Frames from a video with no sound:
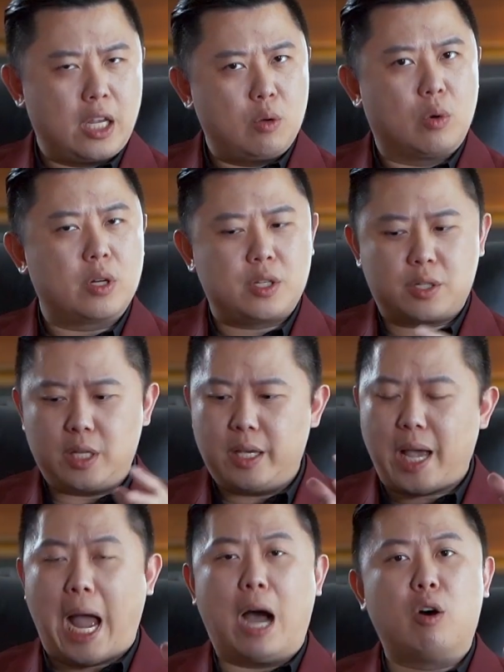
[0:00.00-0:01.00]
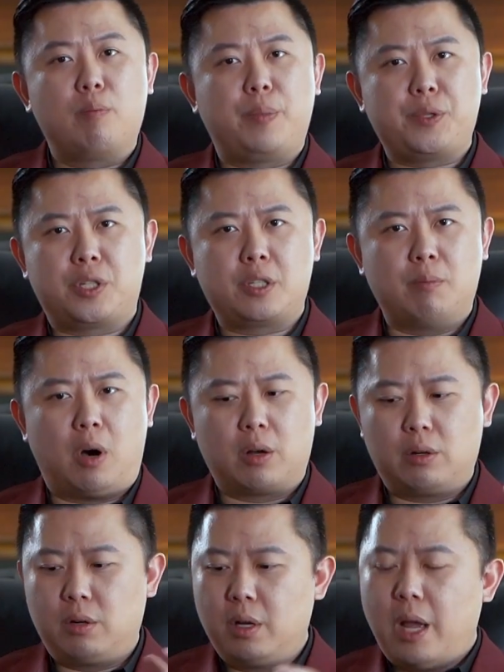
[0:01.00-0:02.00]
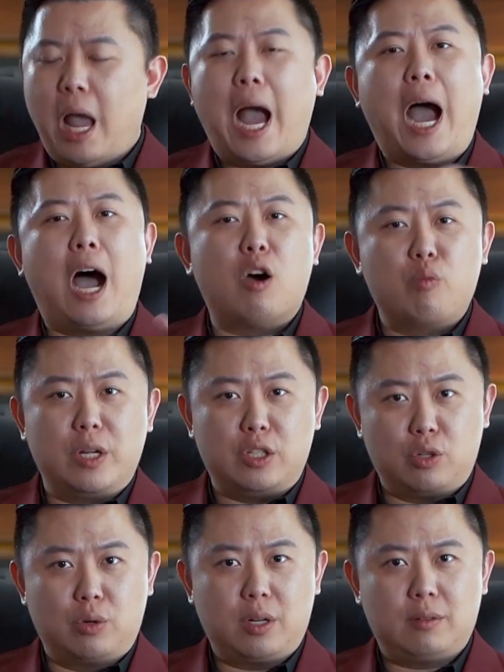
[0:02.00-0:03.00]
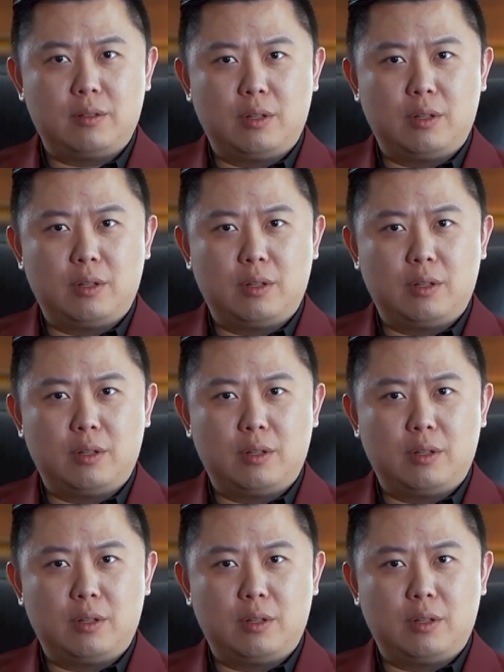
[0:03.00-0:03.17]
and you want to see our business model, how we do it,